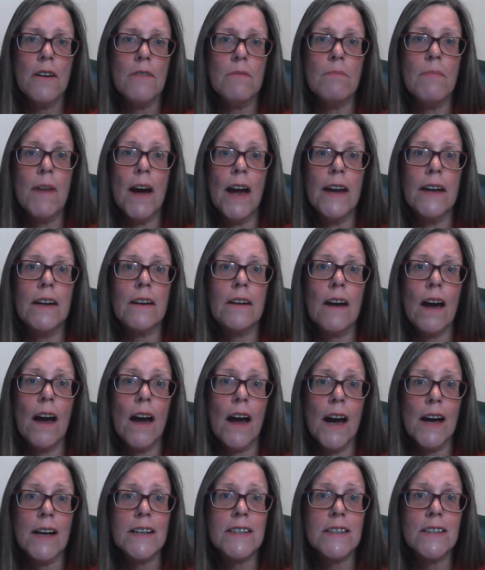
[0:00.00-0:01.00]
make
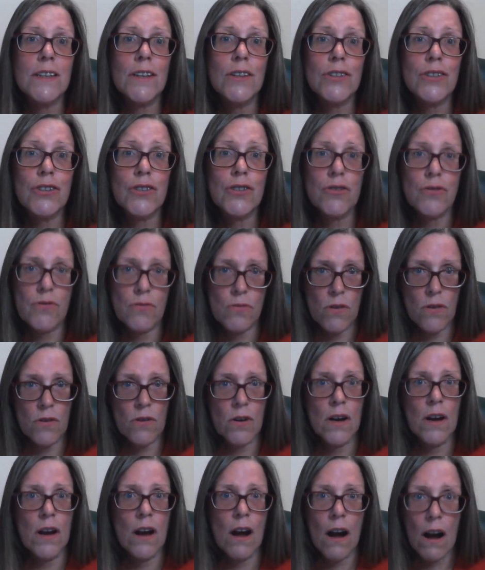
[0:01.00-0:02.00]
us
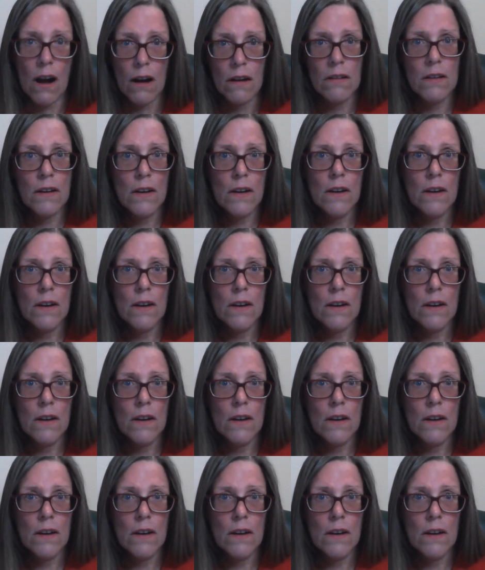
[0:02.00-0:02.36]
stronger.